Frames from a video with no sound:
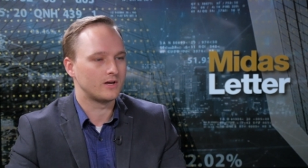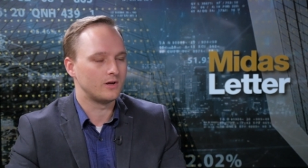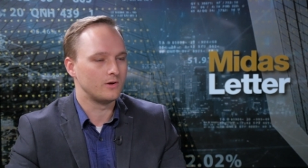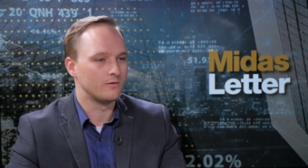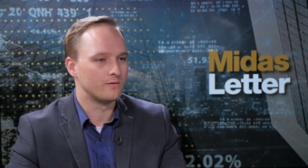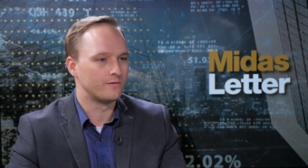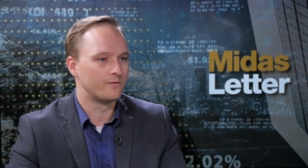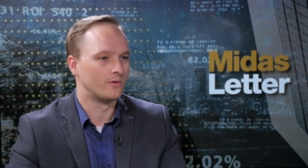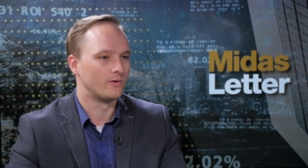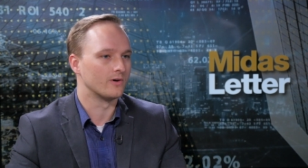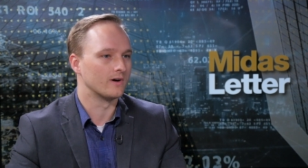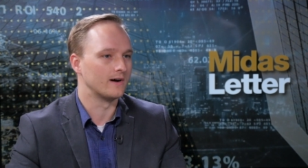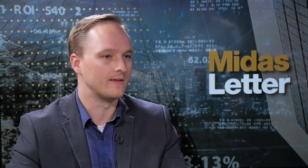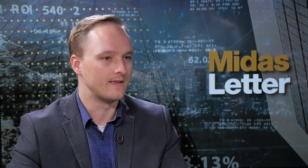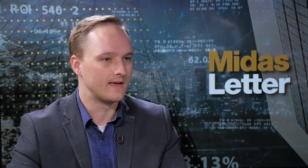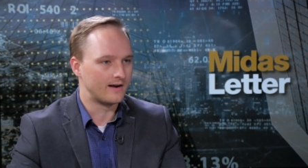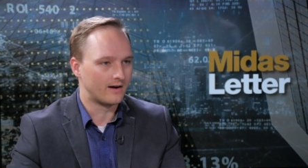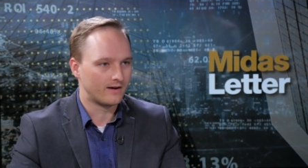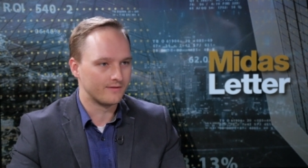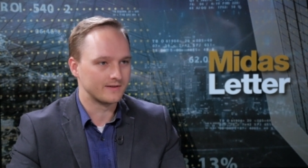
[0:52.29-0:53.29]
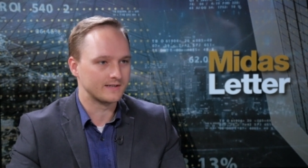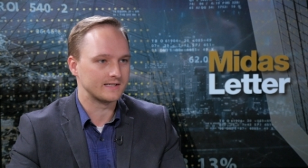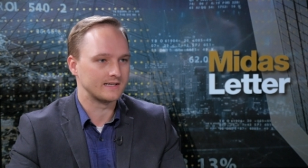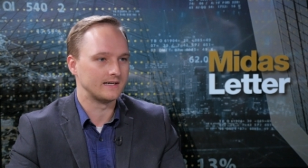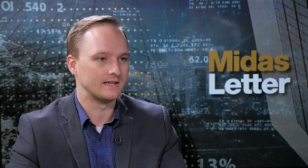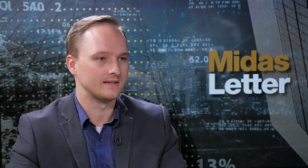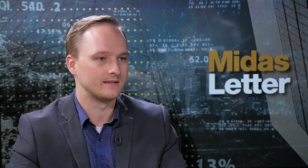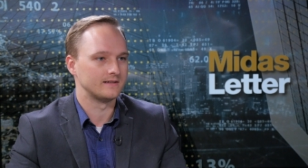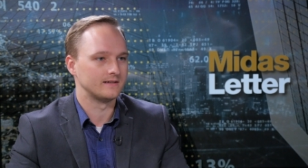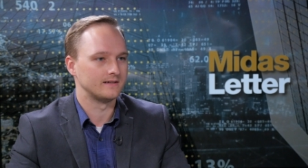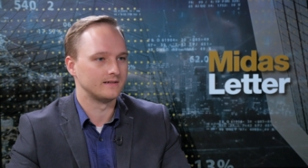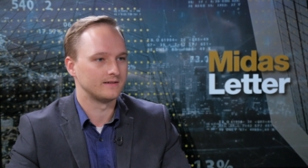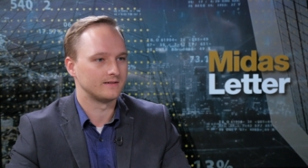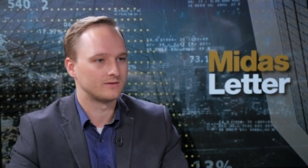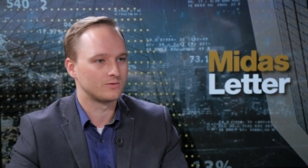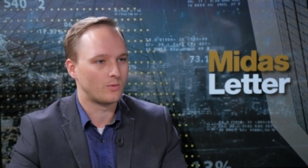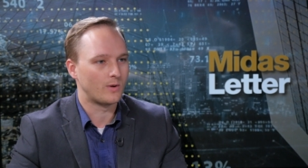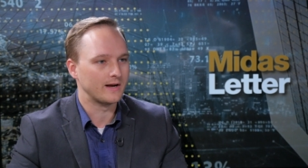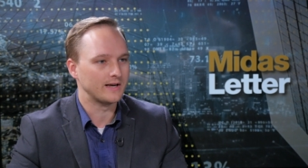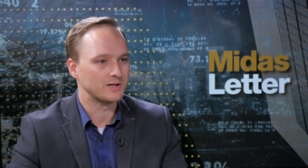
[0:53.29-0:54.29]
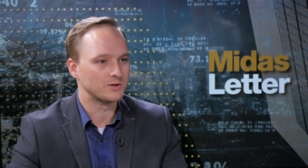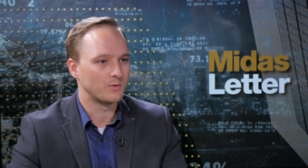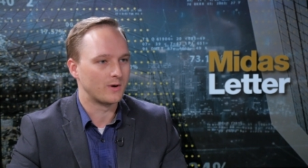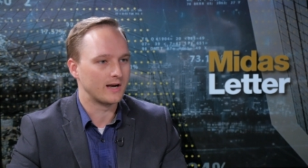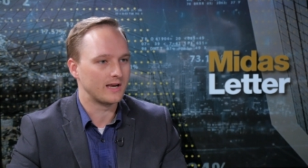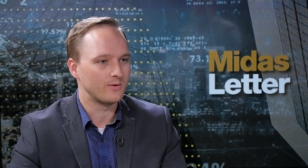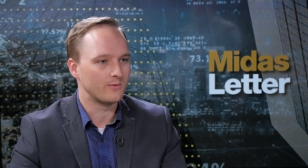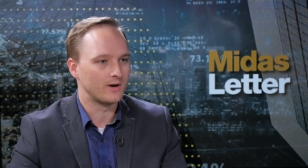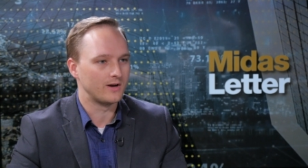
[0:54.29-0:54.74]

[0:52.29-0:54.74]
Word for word: Q4, and then obviously into 2020